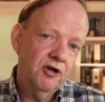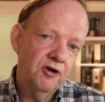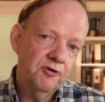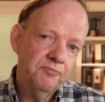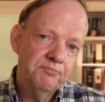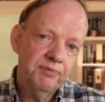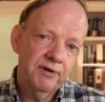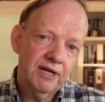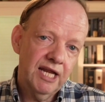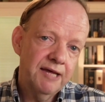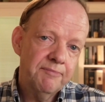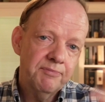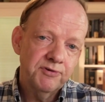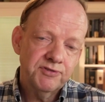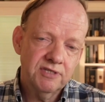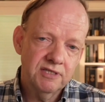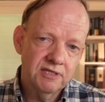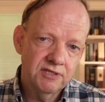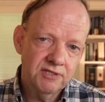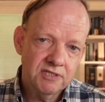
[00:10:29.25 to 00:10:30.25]
belabors
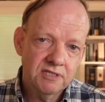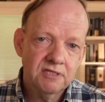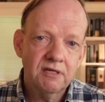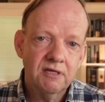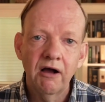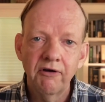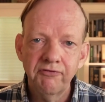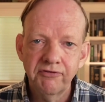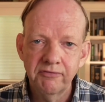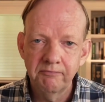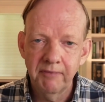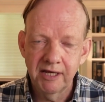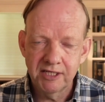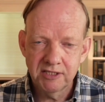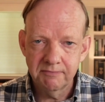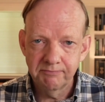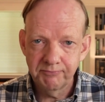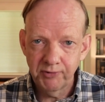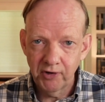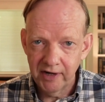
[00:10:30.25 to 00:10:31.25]
the staff and makes
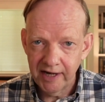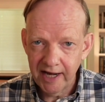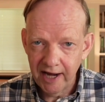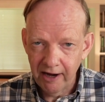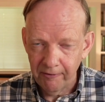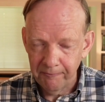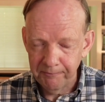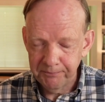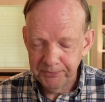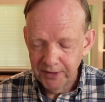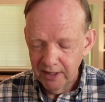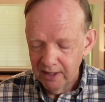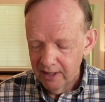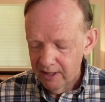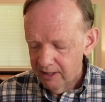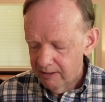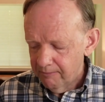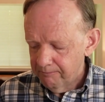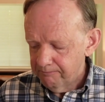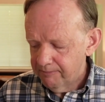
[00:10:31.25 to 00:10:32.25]
them burned out?
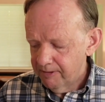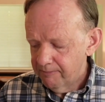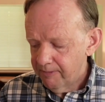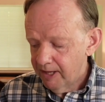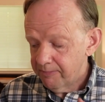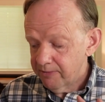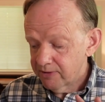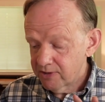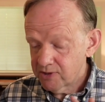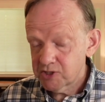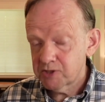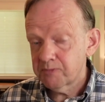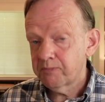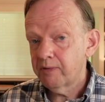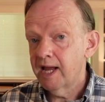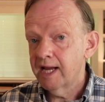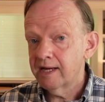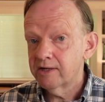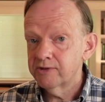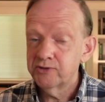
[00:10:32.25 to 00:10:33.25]
But maybe the
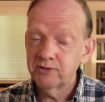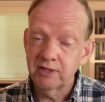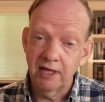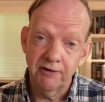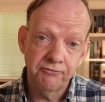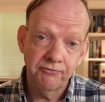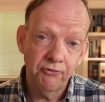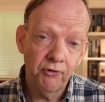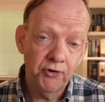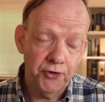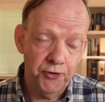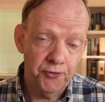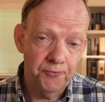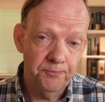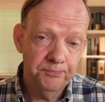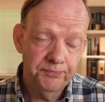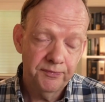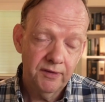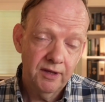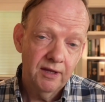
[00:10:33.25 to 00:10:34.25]
supplier can do that for you,
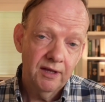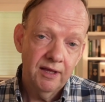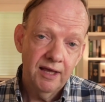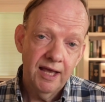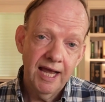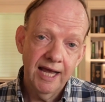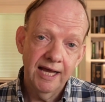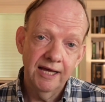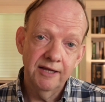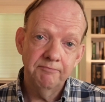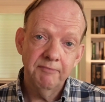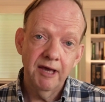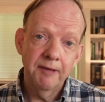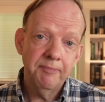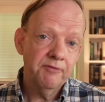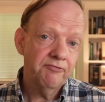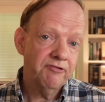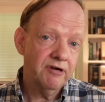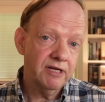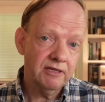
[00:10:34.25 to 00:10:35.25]
and maybe
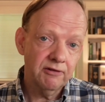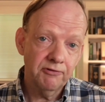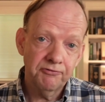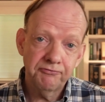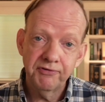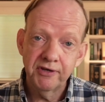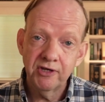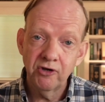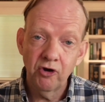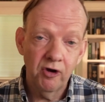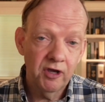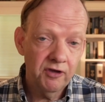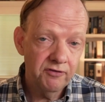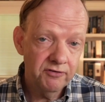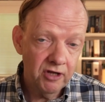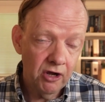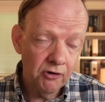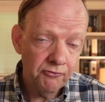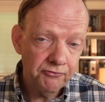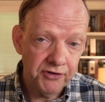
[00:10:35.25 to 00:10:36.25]
for a little fee or even
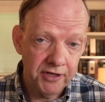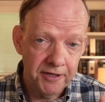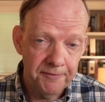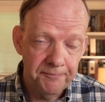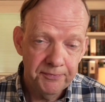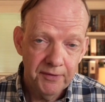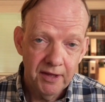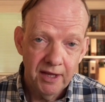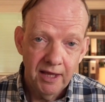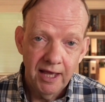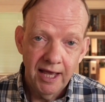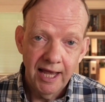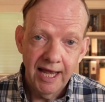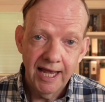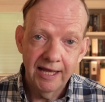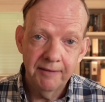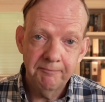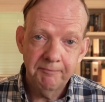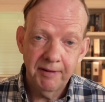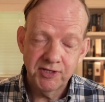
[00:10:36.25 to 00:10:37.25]
no fee.
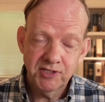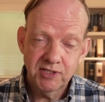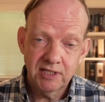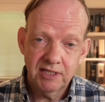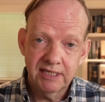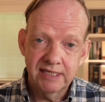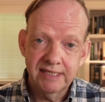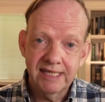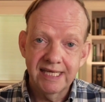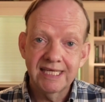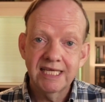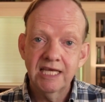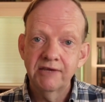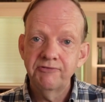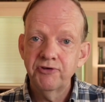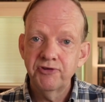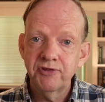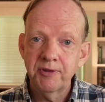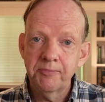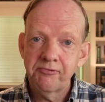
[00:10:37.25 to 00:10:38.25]
And basically they give
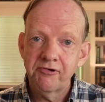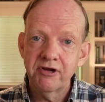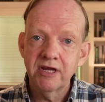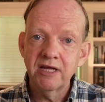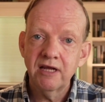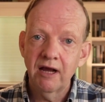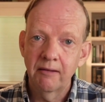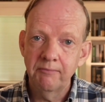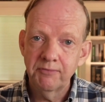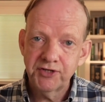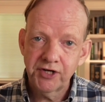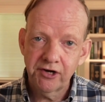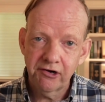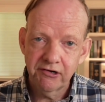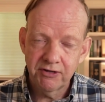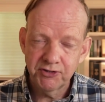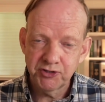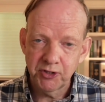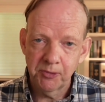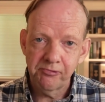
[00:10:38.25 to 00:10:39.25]
you the pre-cut
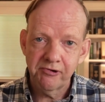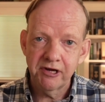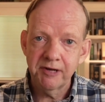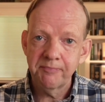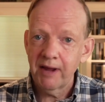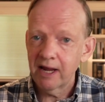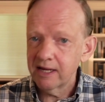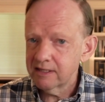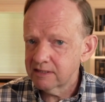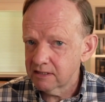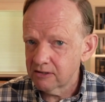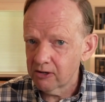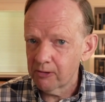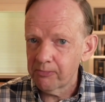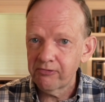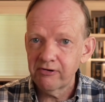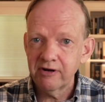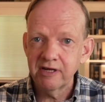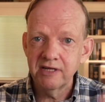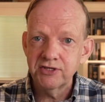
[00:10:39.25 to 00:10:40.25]
materials, or pre-painted, or
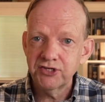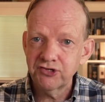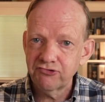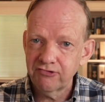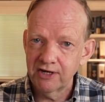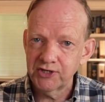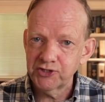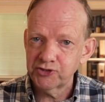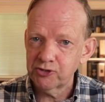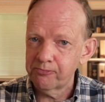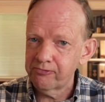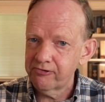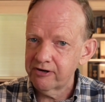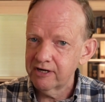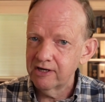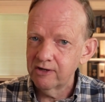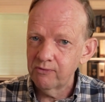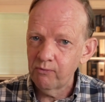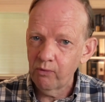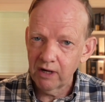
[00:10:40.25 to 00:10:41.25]
pre-stretched, or
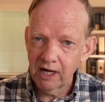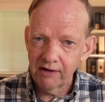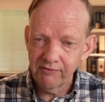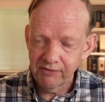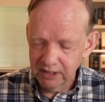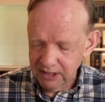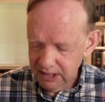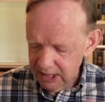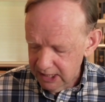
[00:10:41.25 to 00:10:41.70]
pre-whatever,